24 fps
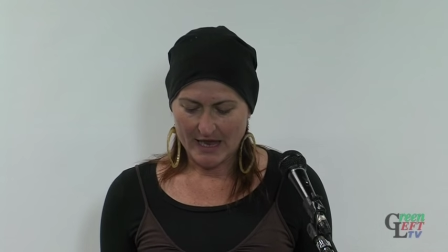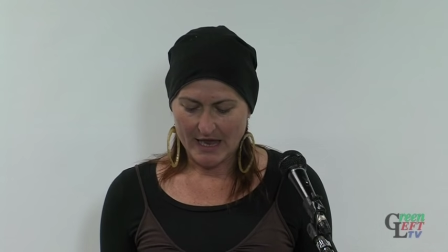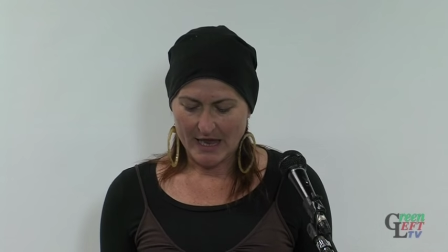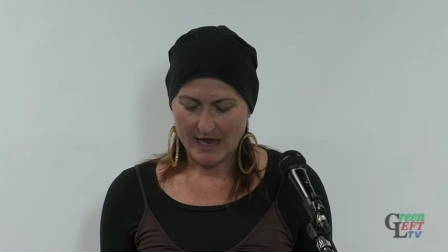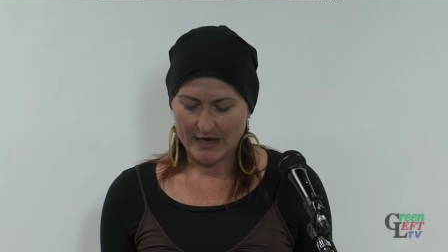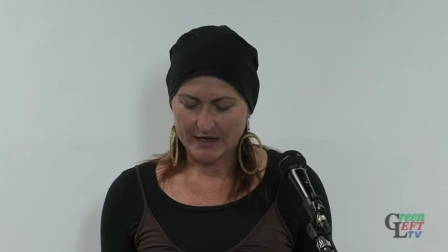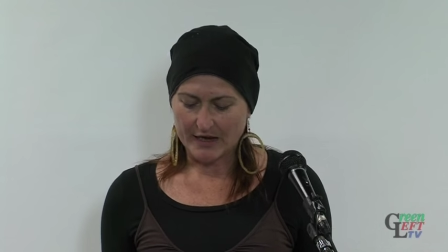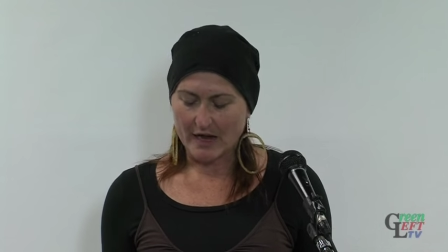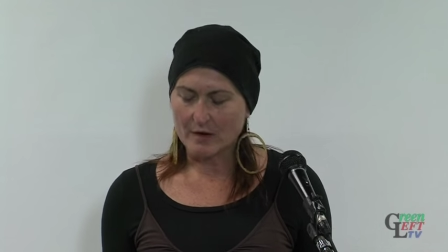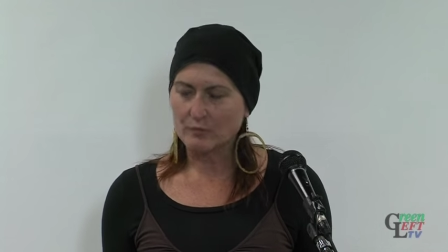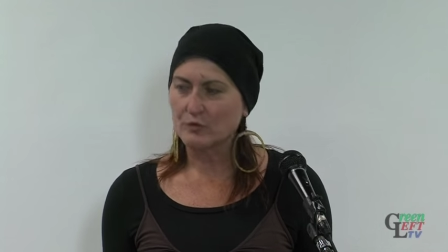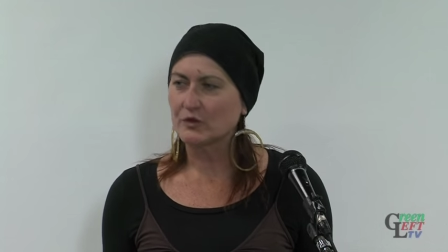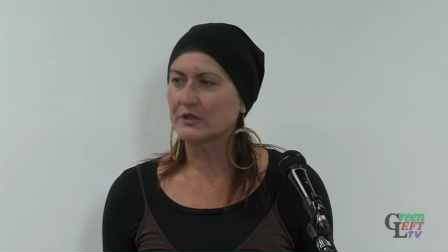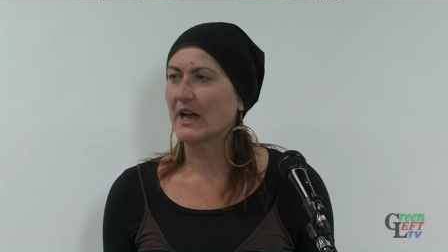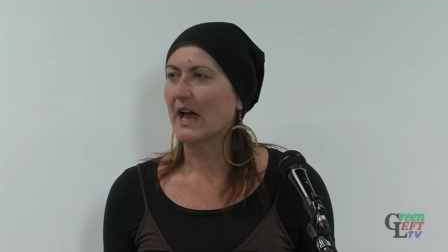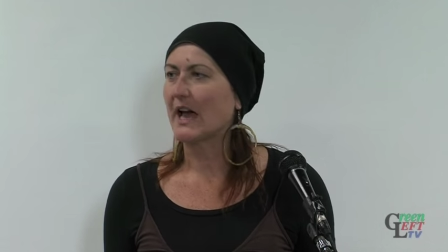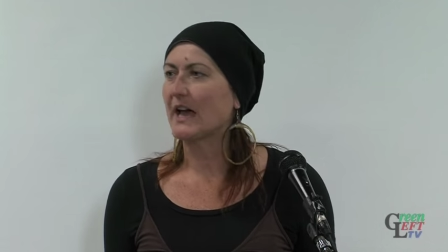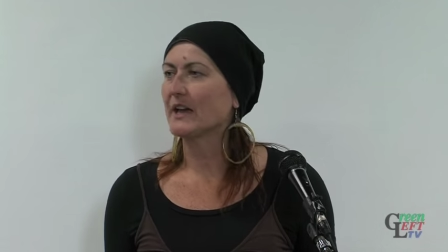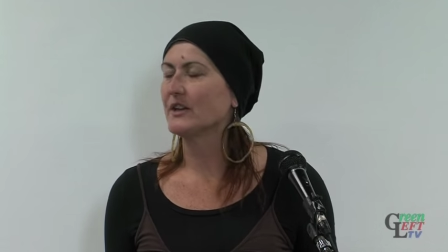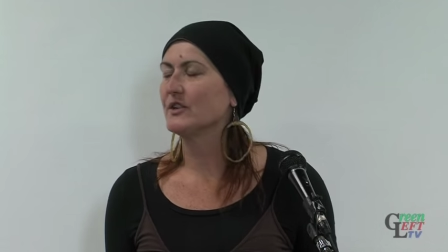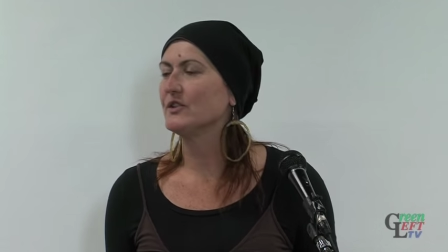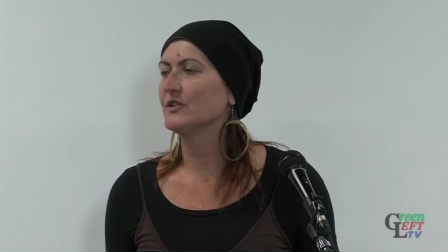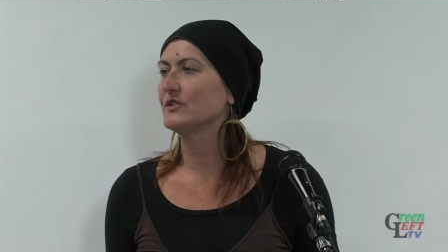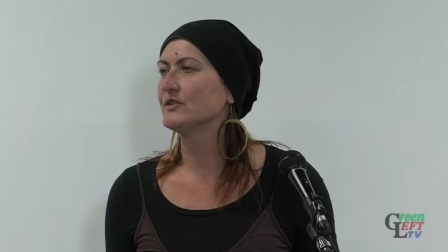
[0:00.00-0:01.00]
And I would
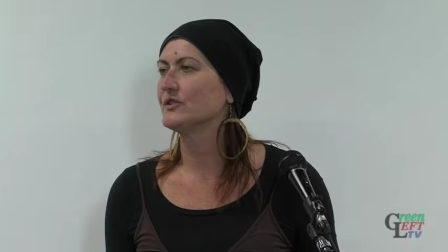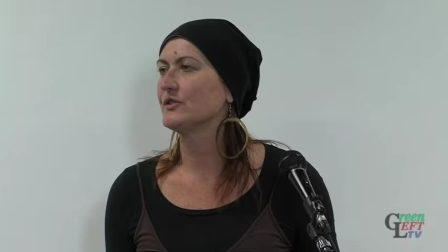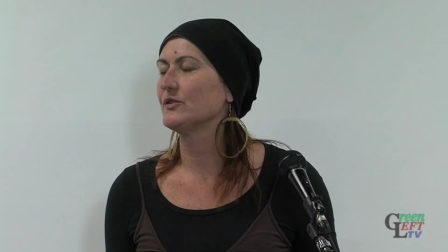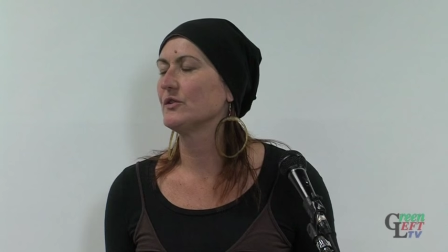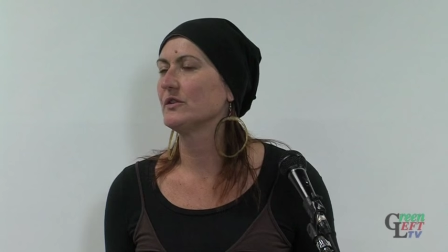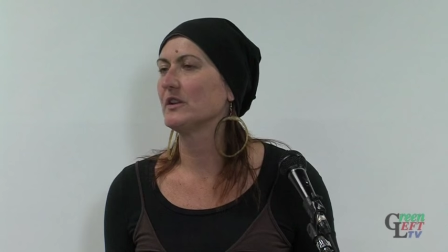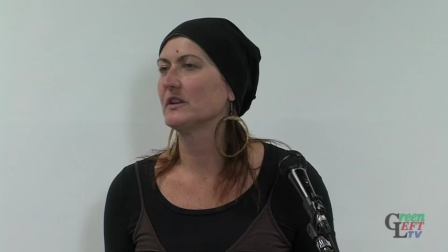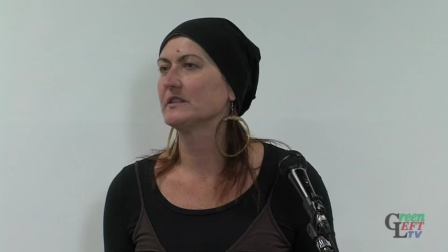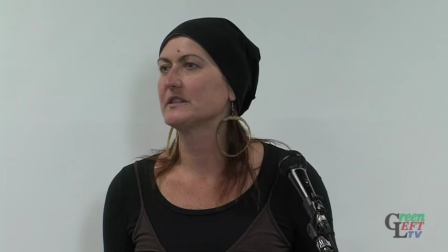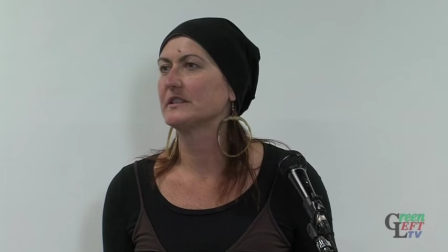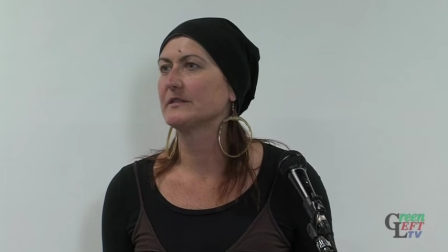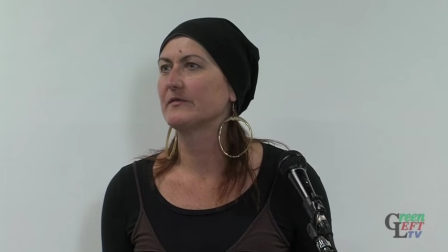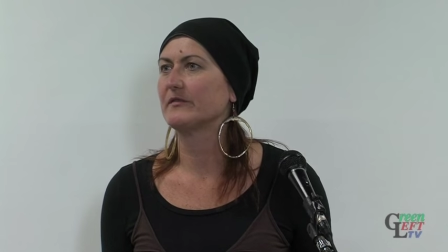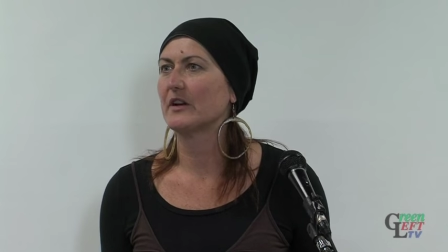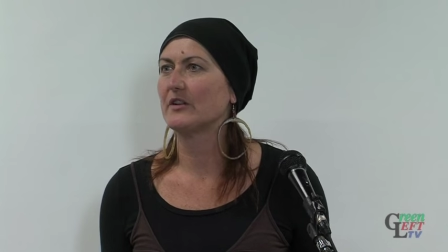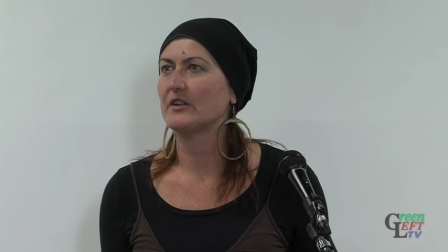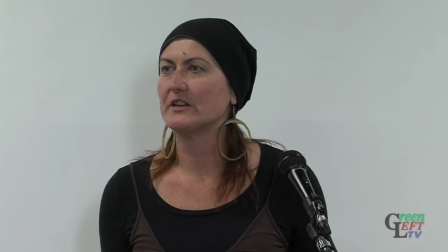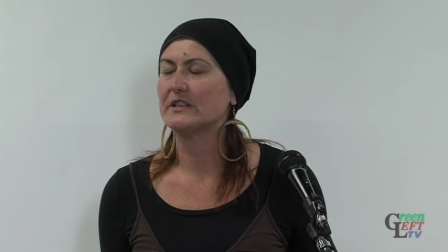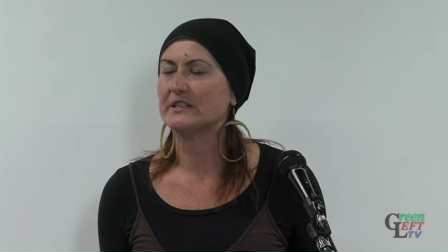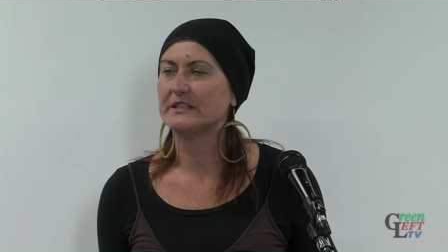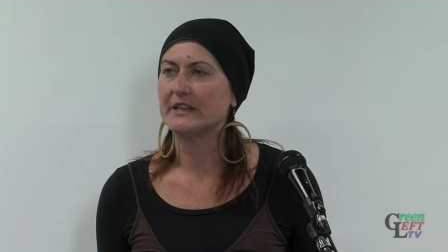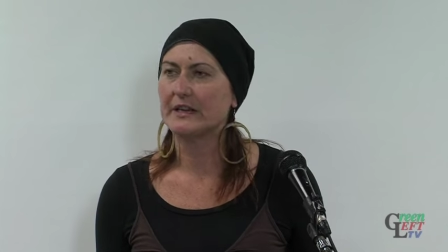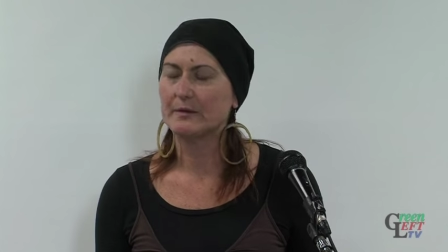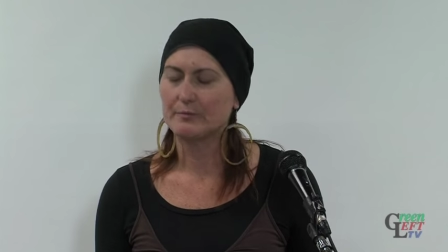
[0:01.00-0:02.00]
argue, too, that's
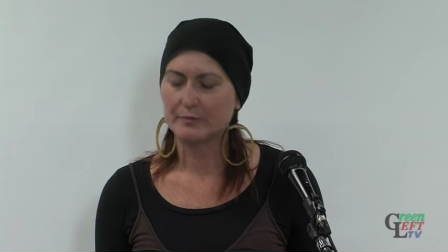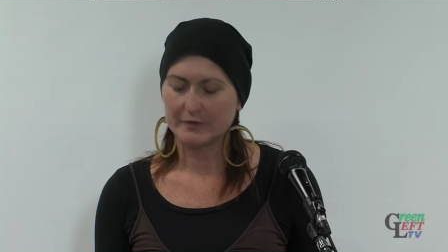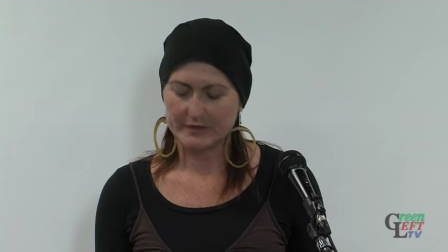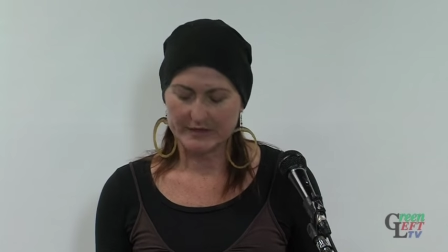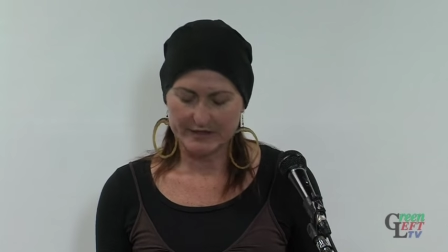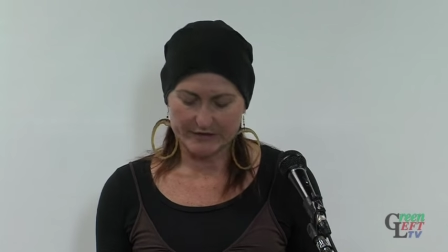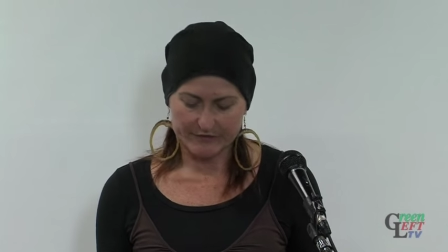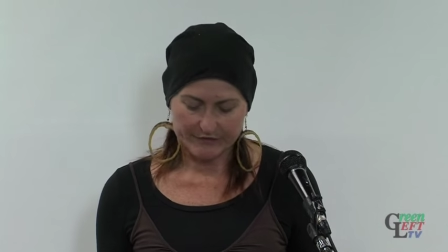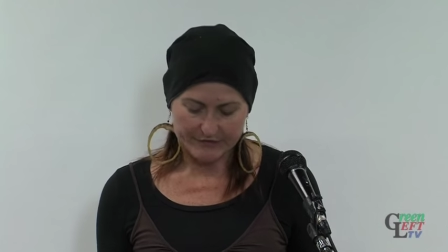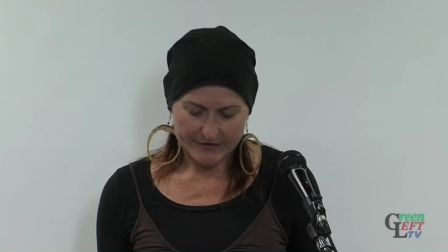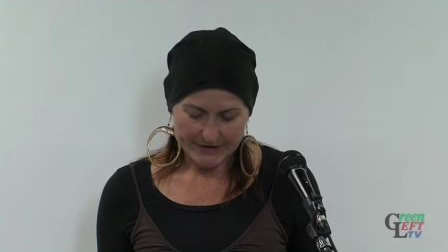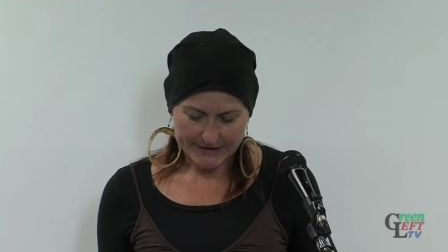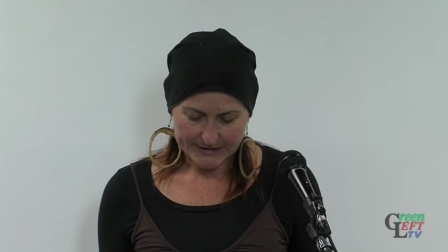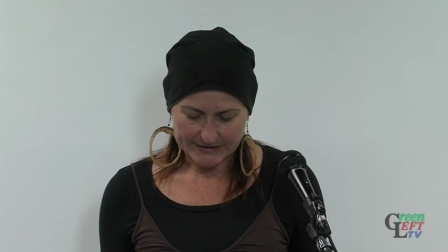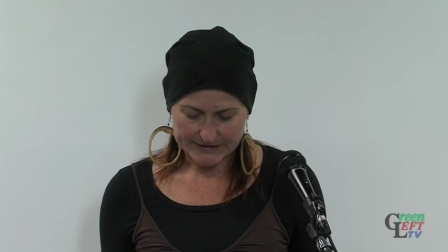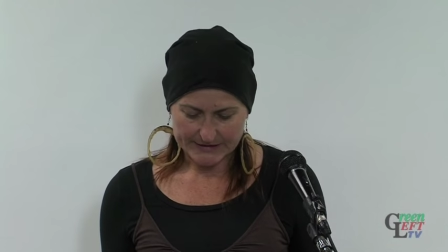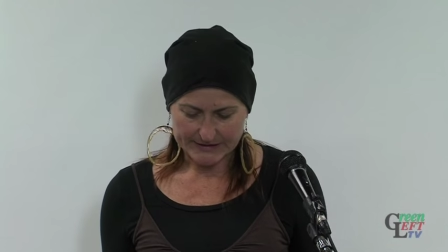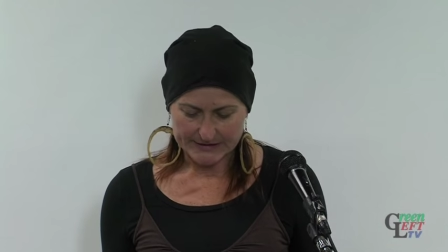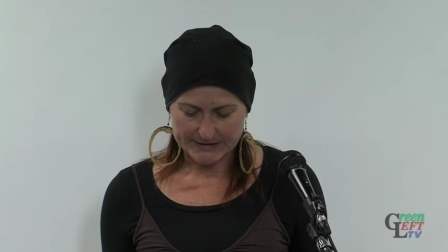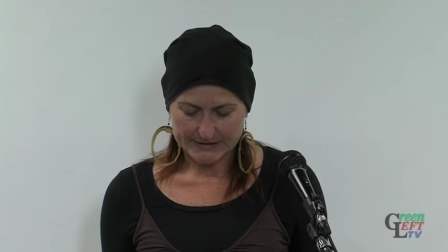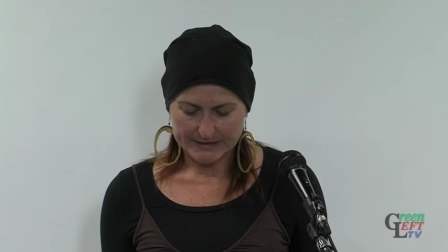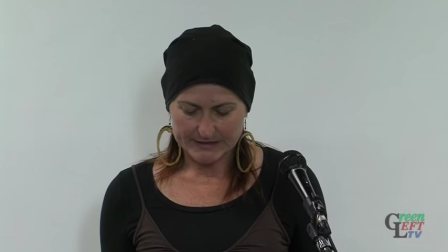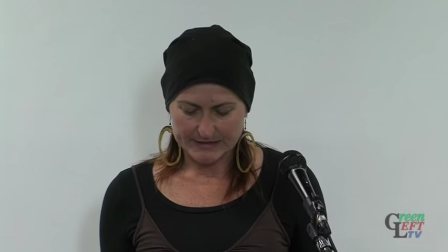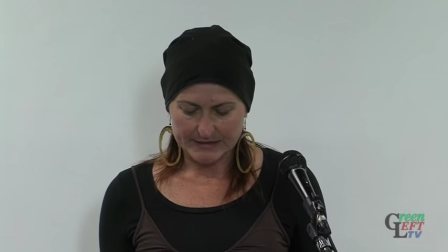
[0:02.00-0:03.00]
very deeply
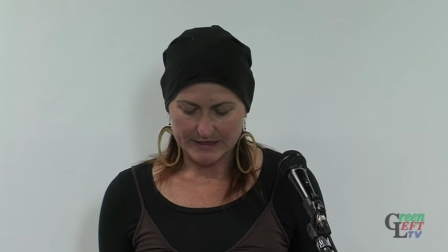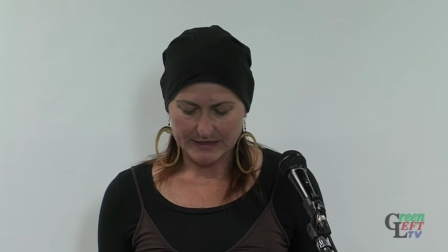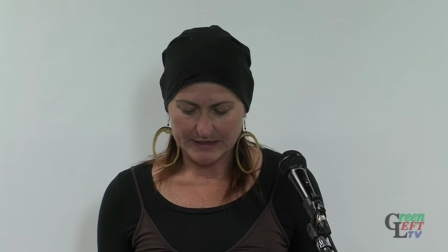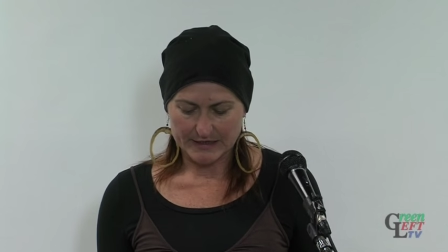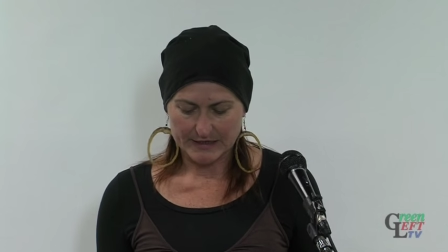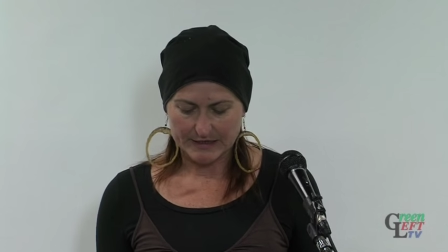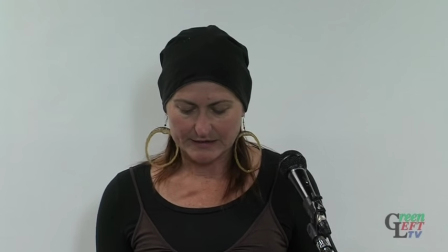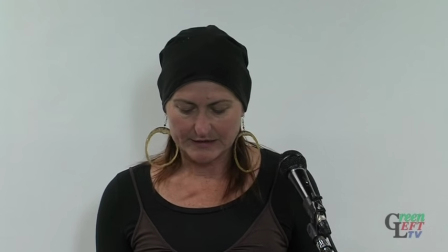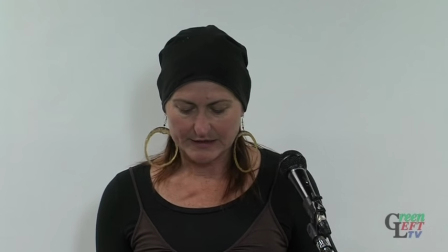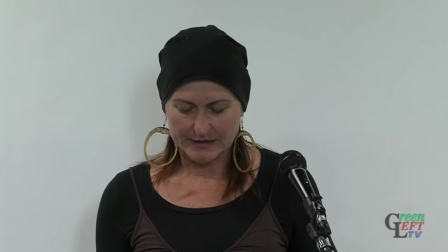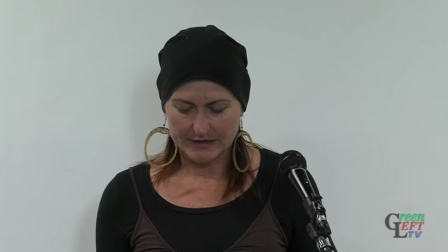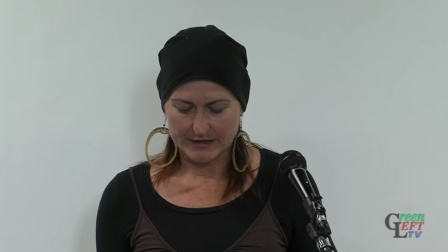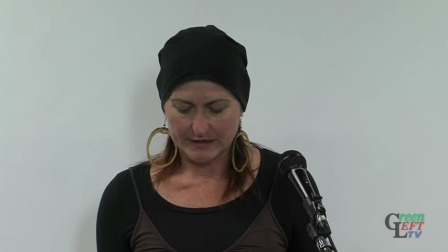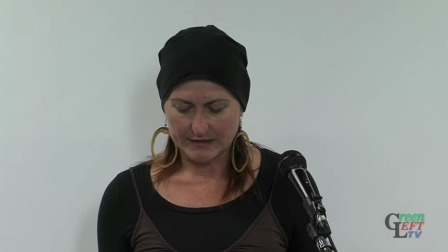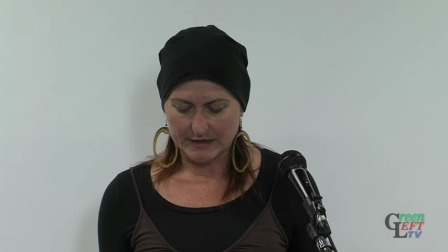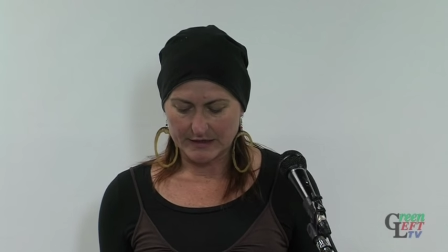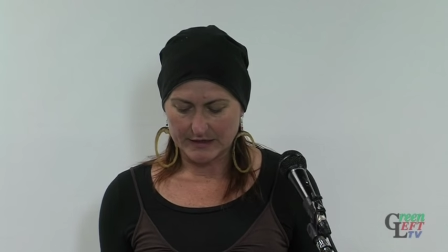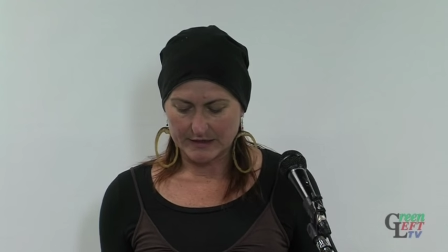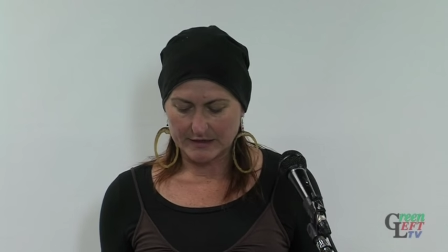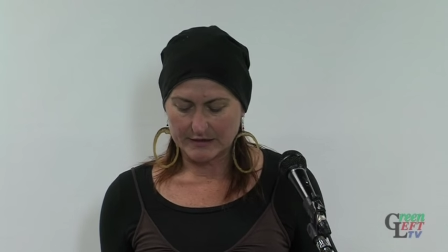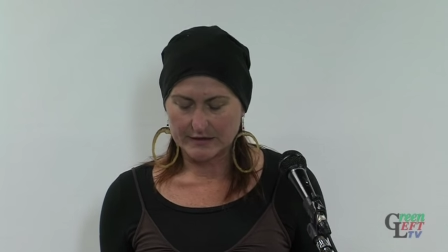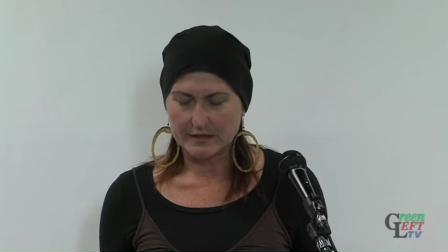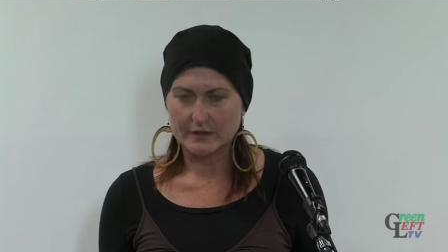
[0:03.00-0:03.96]
affected the, the,